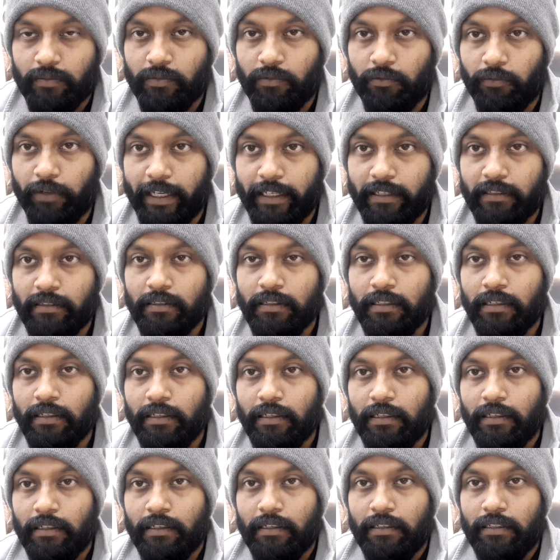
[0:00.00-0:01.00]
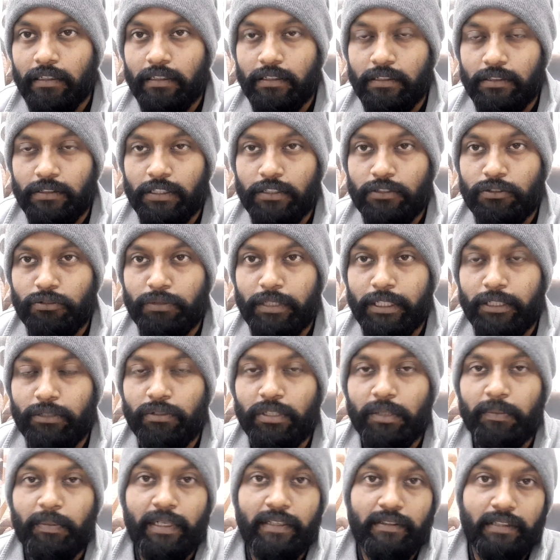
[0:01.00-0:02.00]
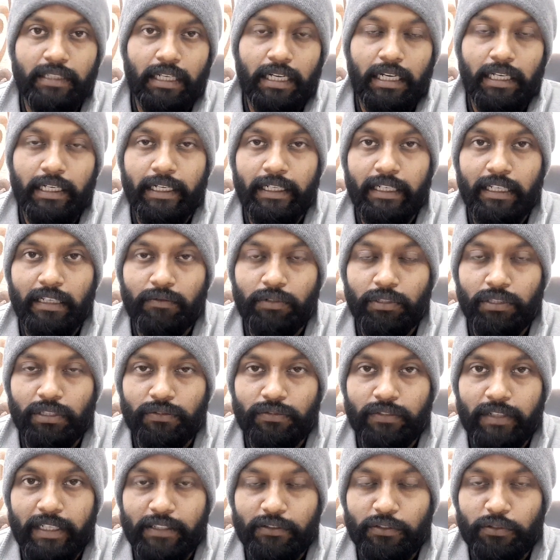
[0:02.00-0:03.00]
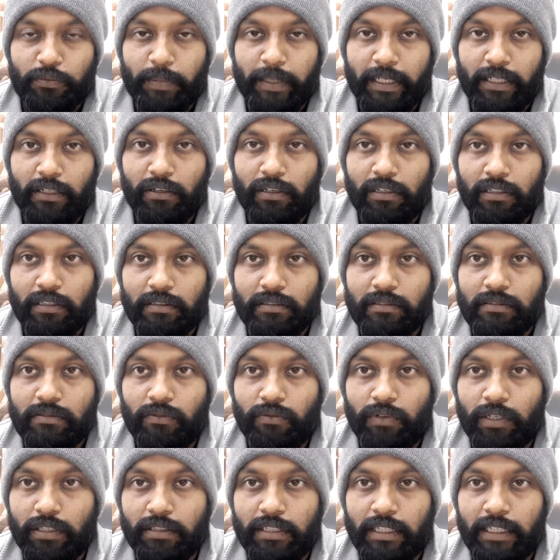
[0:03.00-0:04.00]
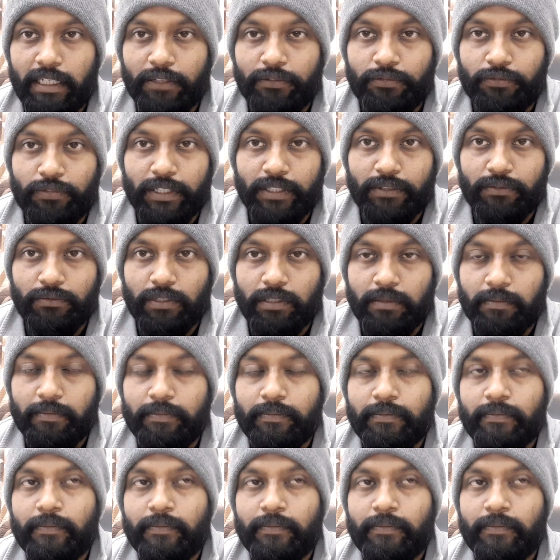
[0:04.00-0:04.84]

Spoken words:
weights. Just you need to replace the connecting with a 5-speed or a 135 one.